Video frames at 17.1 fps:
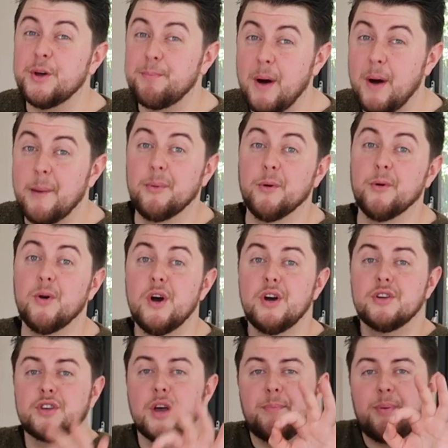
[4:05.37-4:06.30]
to bubble,
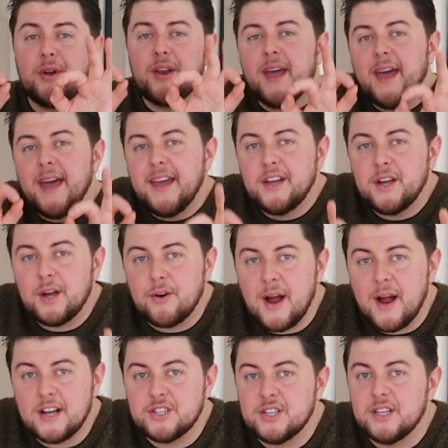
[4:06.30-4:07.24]
so put it in
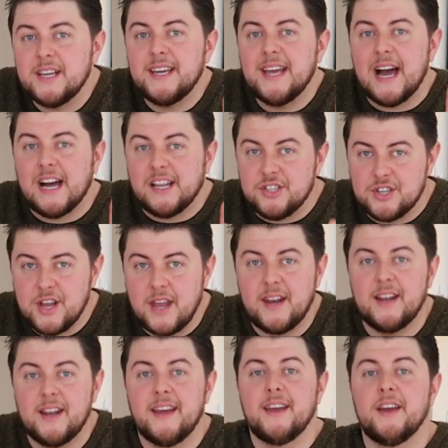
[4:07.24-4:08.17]
gradually and
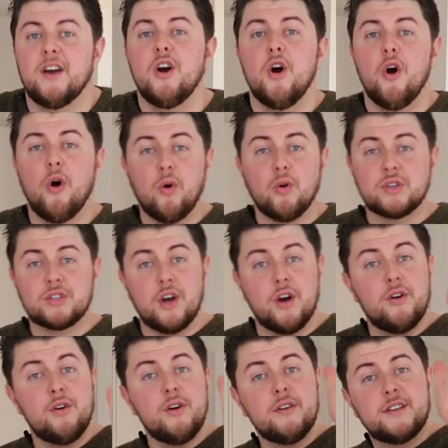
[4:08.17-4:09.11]
gently.
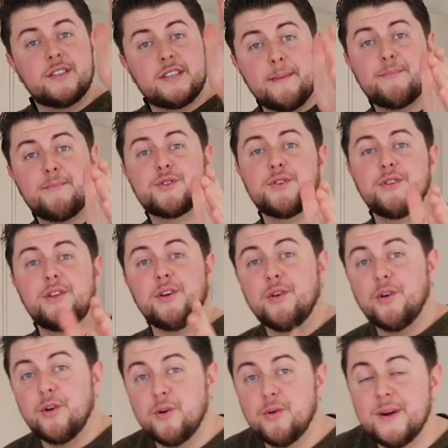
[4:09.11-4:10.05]
Also, the temperature of the
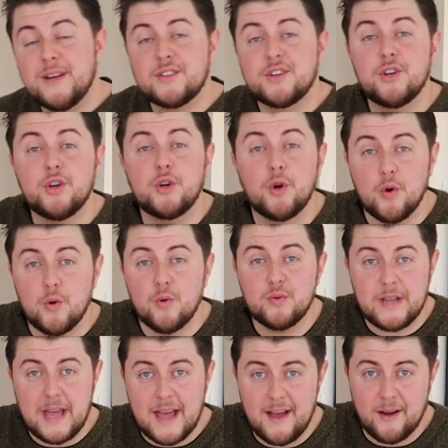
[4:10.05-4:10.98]
oil is going to cool
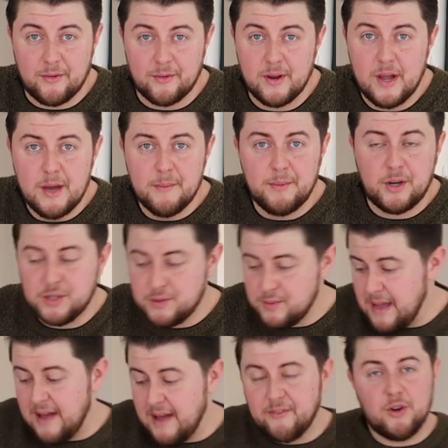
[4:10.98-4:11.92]
down. Because we
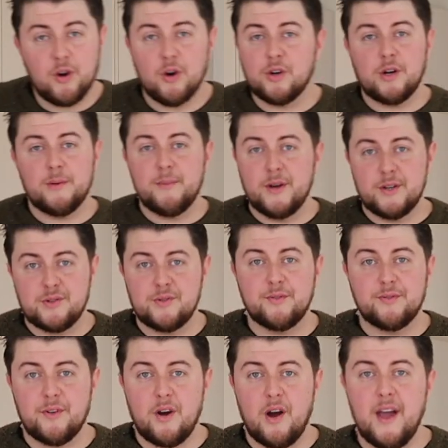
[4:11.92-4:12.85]
haven't got a commercial
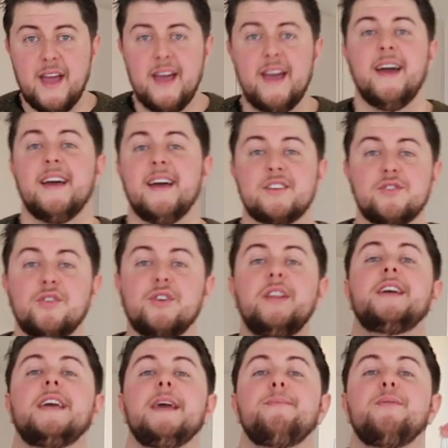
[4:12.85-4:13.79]
fryer here, it's not going
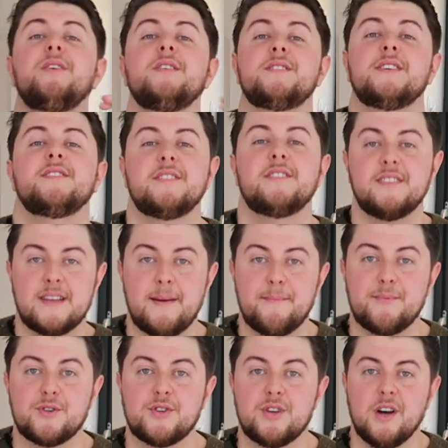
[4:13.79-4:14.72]
to keep a consistent
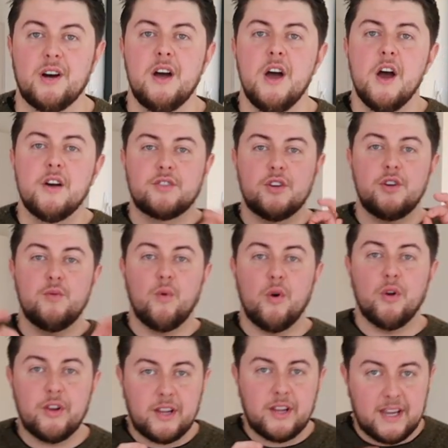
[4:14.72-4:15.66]
temperature. So you
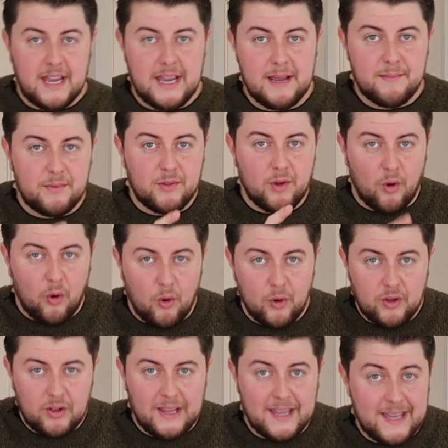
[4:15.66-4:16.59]
want to keep the
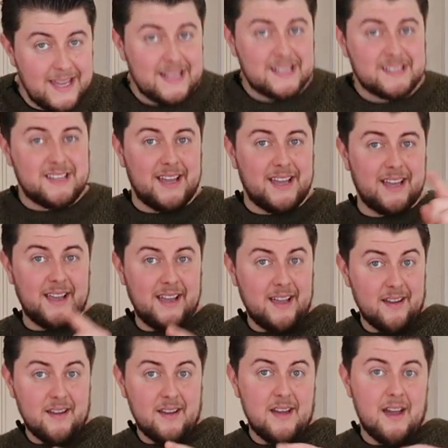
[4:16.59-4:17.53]
oil heating
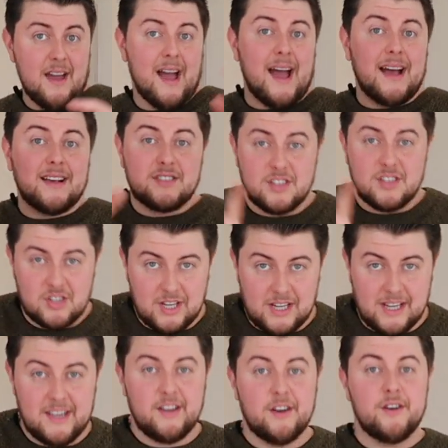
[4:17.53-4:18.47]
as the
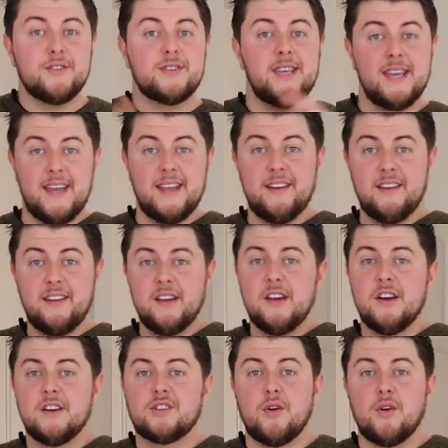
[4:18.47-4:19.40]
chicken goes in,
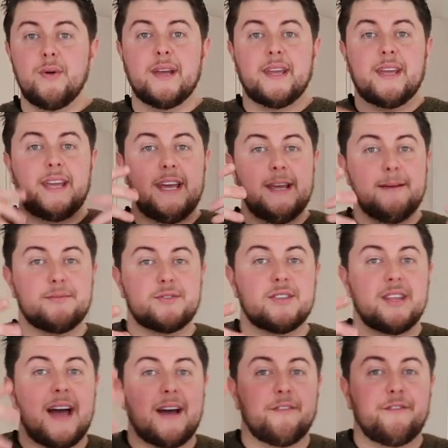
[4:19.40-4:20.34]
so it keeps
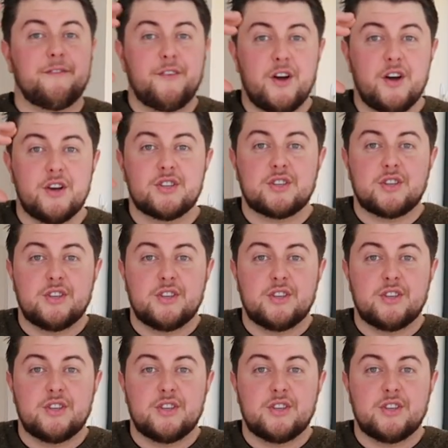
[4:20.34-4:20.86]
that first